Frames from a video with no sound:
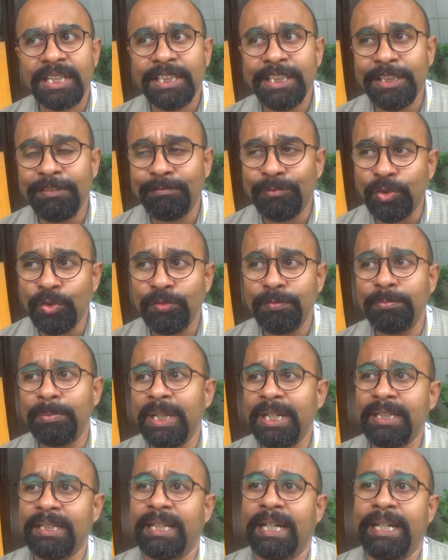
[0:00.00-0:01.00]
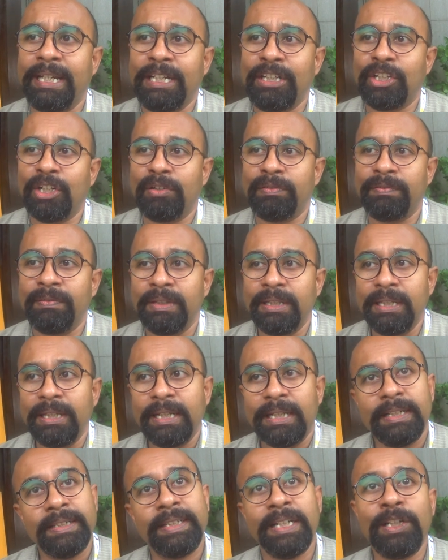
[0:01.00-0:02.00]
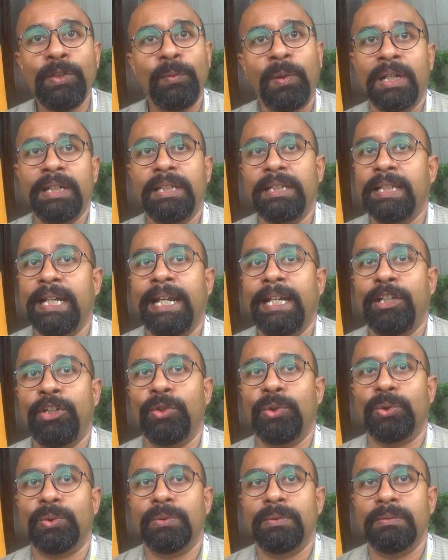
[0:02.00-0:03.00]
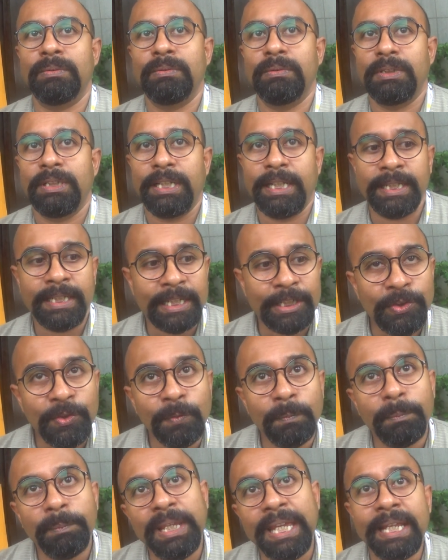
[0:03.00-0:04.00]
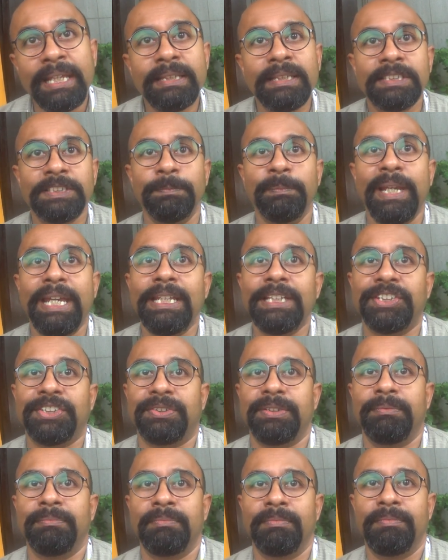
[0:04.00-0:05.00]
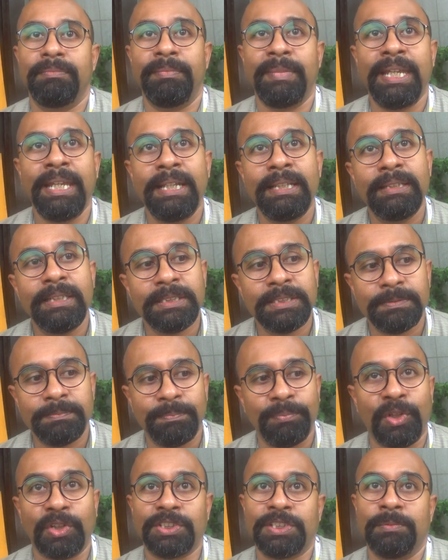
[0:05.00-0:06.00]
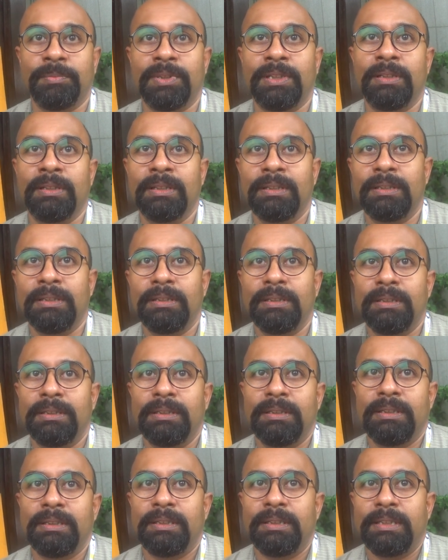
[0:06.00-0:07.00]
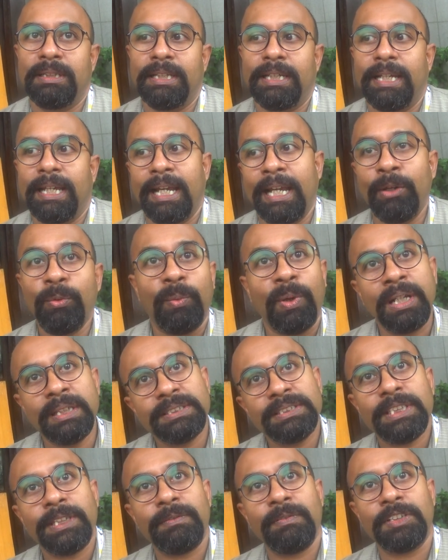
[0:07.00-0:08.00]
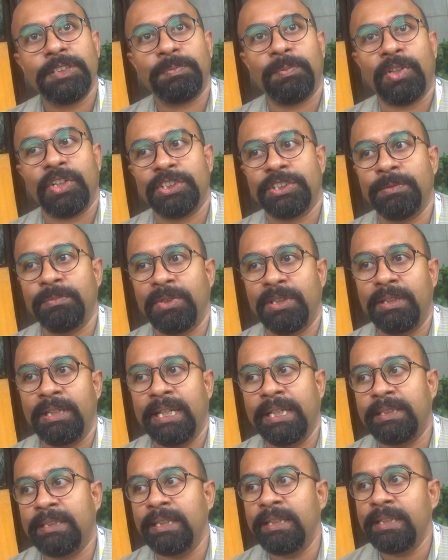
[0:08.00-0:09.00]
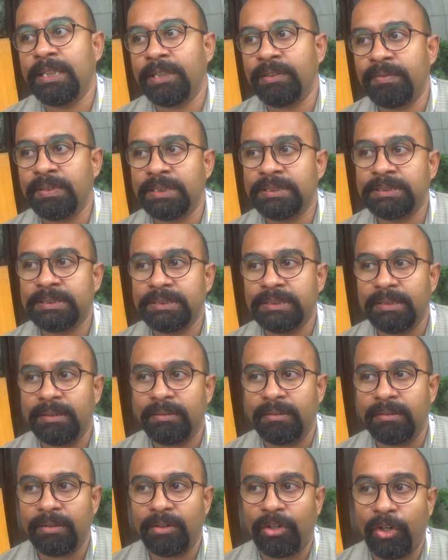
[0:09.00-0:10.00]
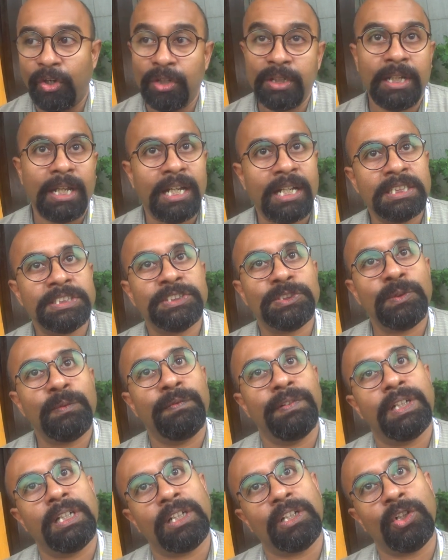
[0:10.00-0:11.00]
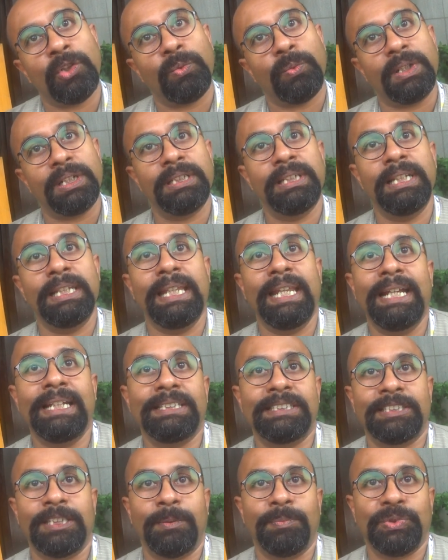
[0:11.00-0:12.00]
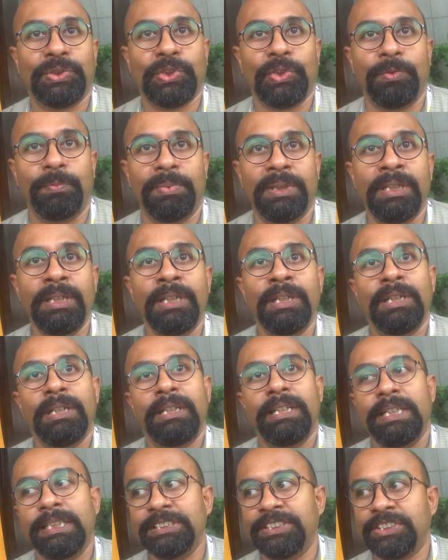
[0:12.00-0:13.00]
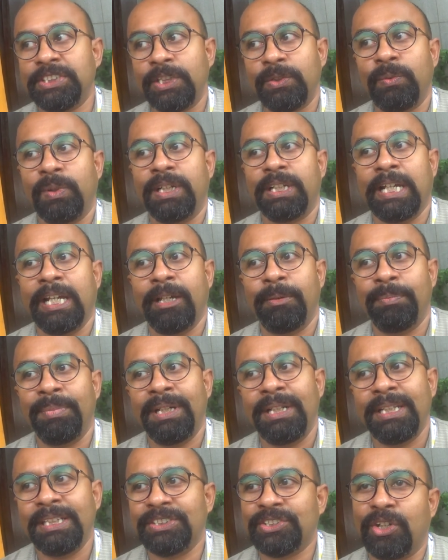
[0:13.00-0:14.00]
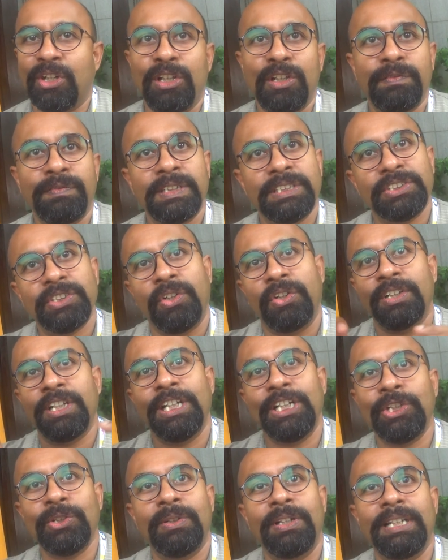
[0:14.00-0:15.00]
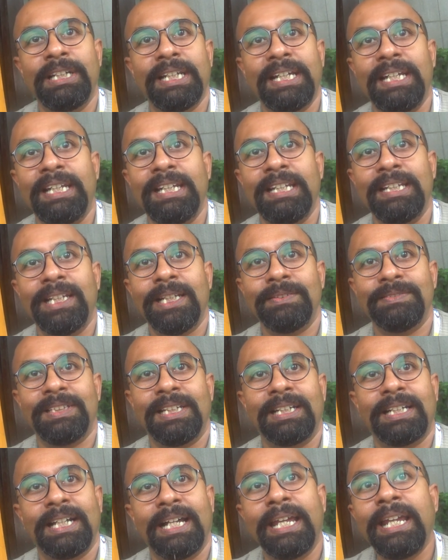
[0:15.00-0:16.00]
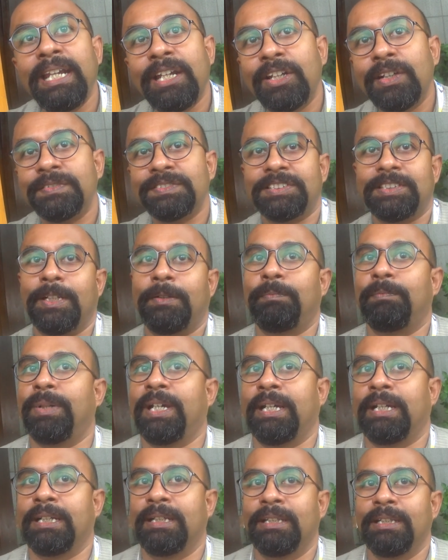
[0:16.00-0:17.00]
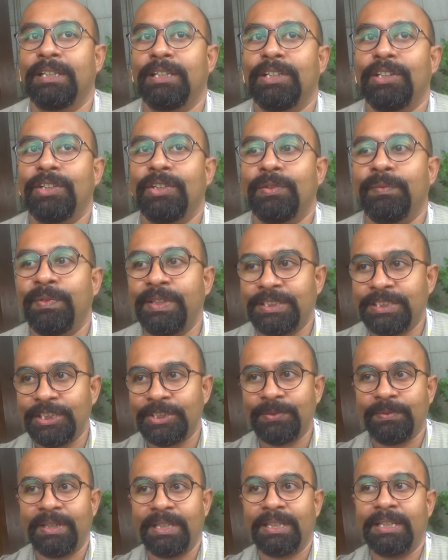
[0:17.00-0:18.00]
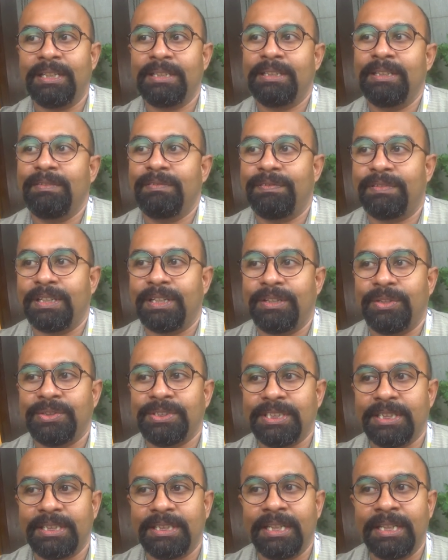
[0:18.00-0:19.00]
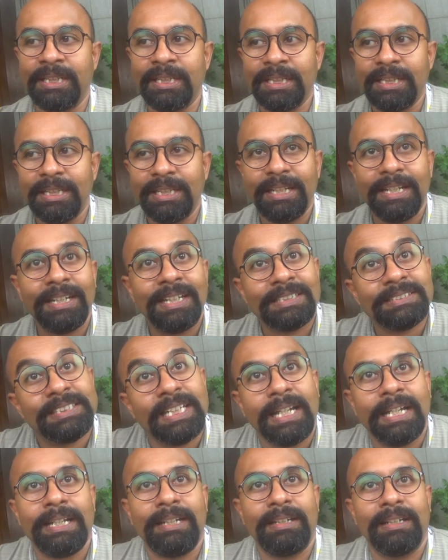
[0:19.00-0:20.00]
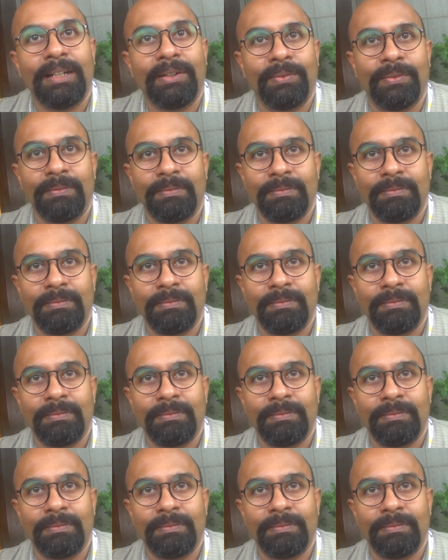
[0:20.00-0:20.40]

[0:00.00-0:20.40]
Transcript: The movement kind of did what it had to do. It had to make this mainstream, make this possible. And once it was possible, I think it was on us to figure out what the next step should be. Instead, what happened is all of us got into our daily life and kind of stepped back. Which is where I think, Fred, you say that it has died down.